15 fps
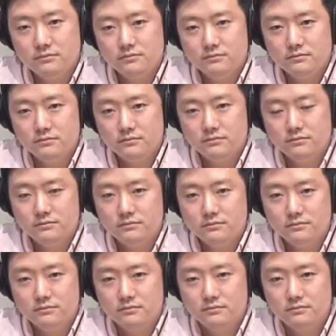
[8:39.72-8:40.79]

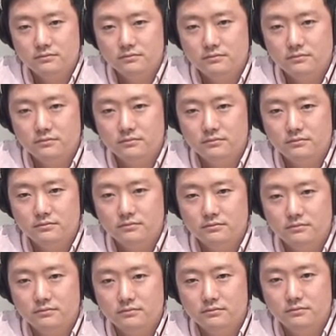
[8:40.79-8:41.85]

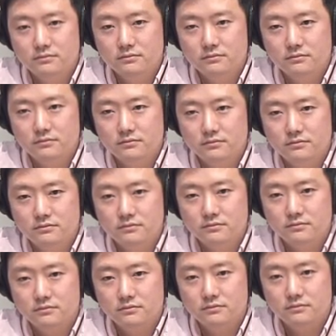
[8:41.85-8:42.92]

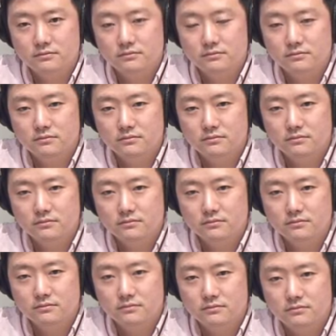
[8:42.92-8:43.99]

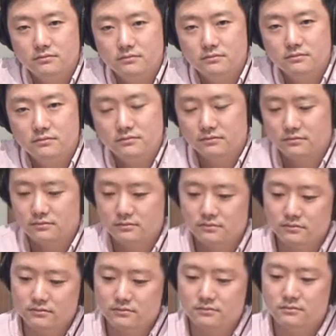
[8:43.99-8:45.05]

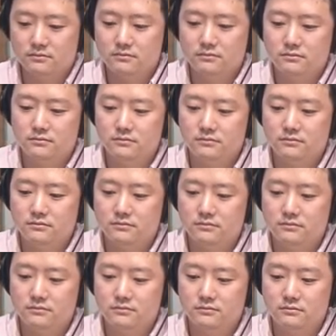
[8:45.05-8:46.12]

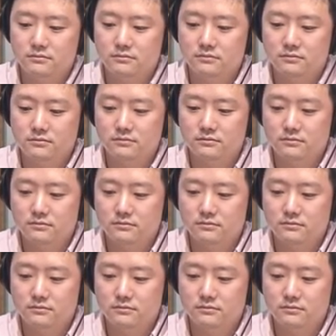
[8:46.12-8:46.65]
No words are spoken by the person on screen.